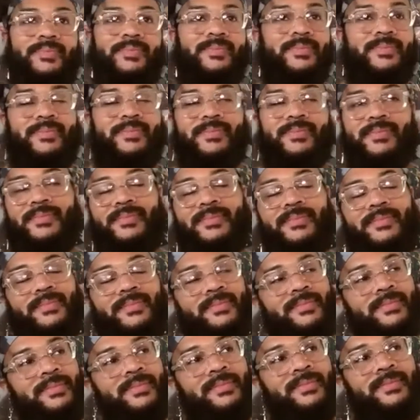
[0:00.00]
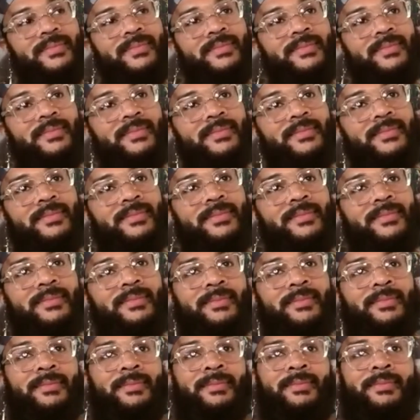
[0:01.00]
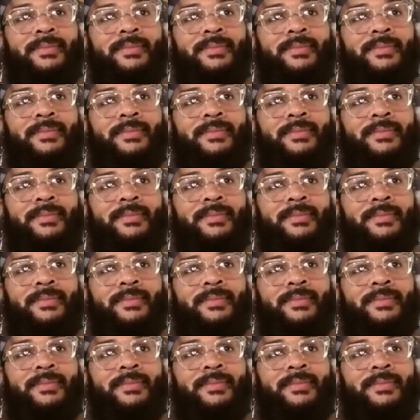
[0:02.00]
Shields was selling those